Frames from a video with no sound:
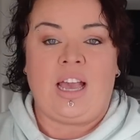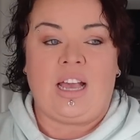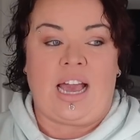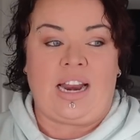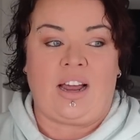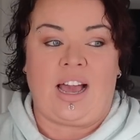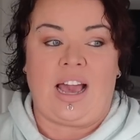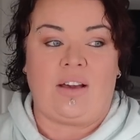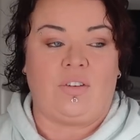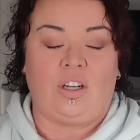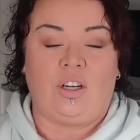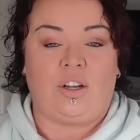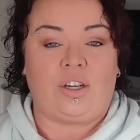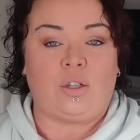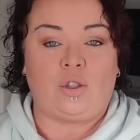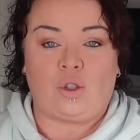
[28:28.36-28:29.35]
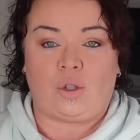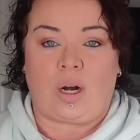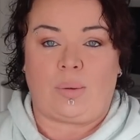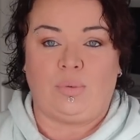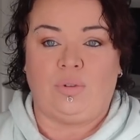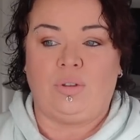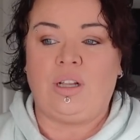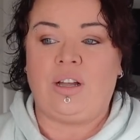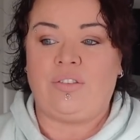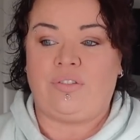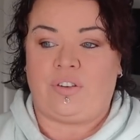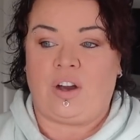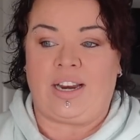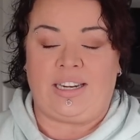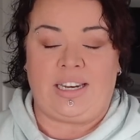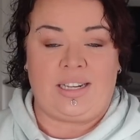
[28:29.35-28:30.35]
And I have a lot of trouble
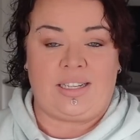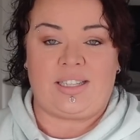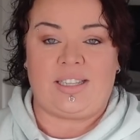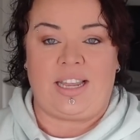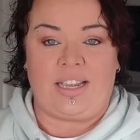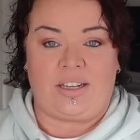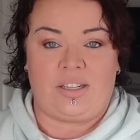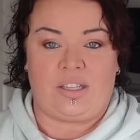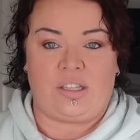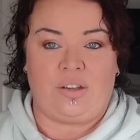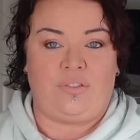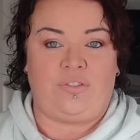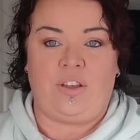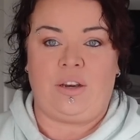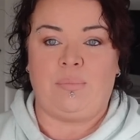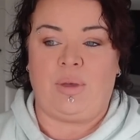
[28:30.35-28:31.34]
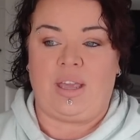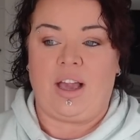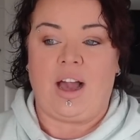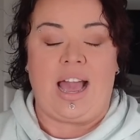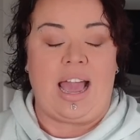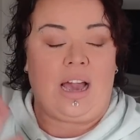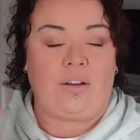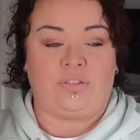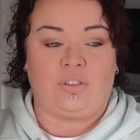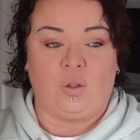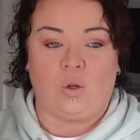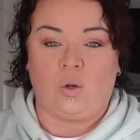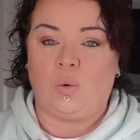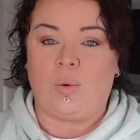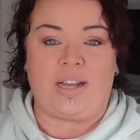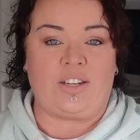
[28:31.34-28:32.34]
finding sneakers to fit me. I have to
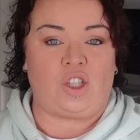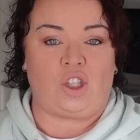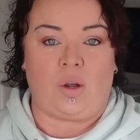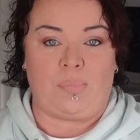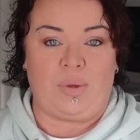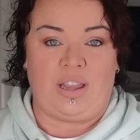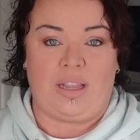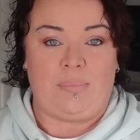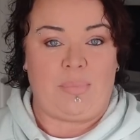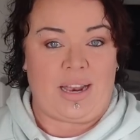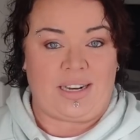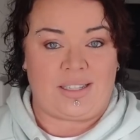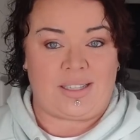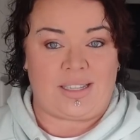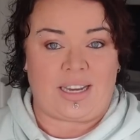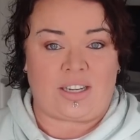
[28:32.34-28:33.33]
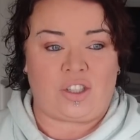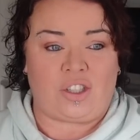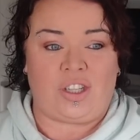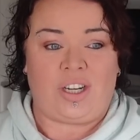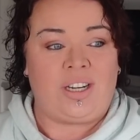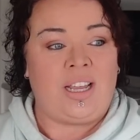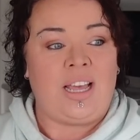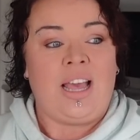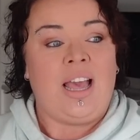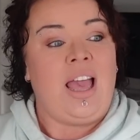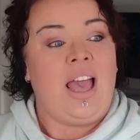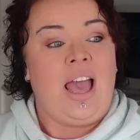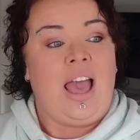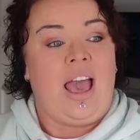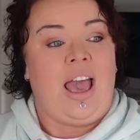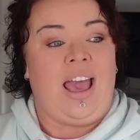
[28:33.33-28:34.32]
always shop in the men's section,
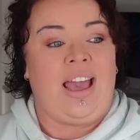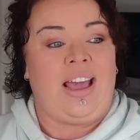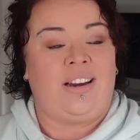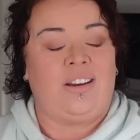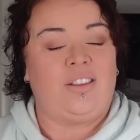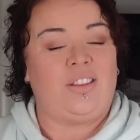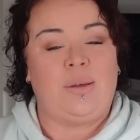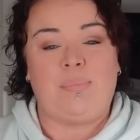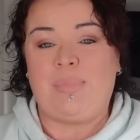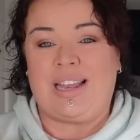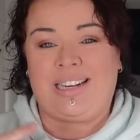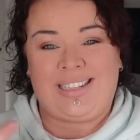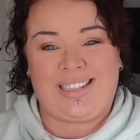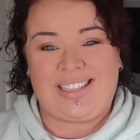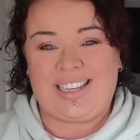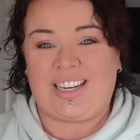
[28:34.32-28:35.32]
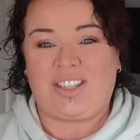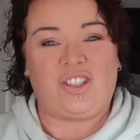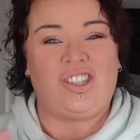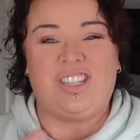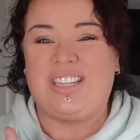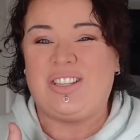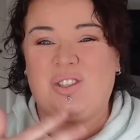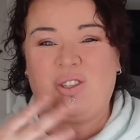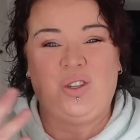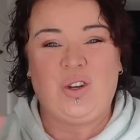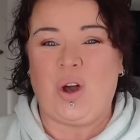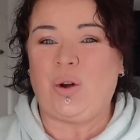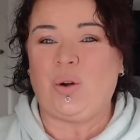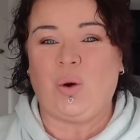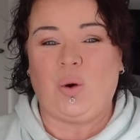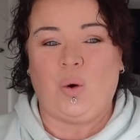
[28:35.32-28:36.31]
and the men's section is
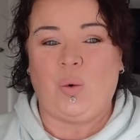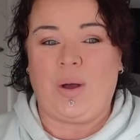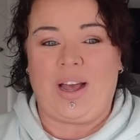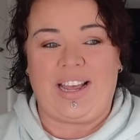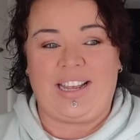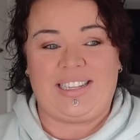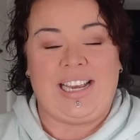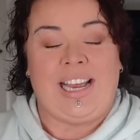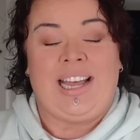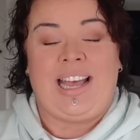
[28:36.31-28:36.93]
not always